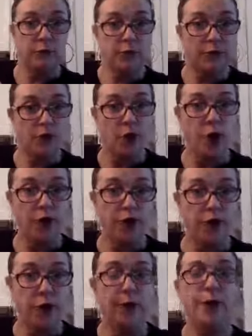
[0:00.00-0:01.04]
It's a
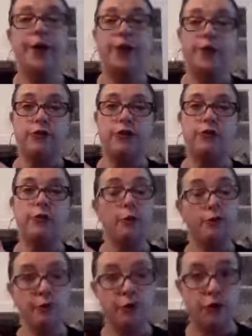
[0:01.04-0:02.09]
condo. So
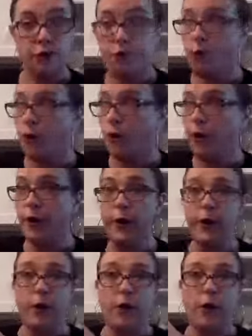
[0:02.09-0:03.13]
go from the door
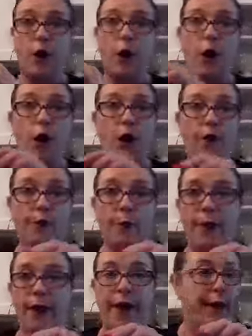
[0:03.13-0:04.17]
all the
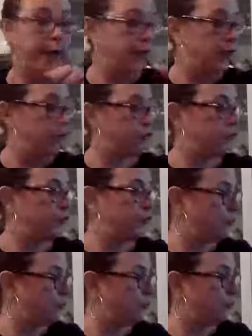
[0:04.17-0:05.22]
way
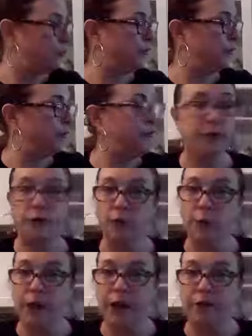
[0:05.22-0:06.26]
to the living
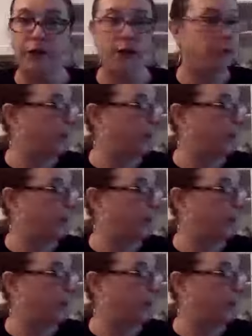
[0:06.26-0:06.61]
room area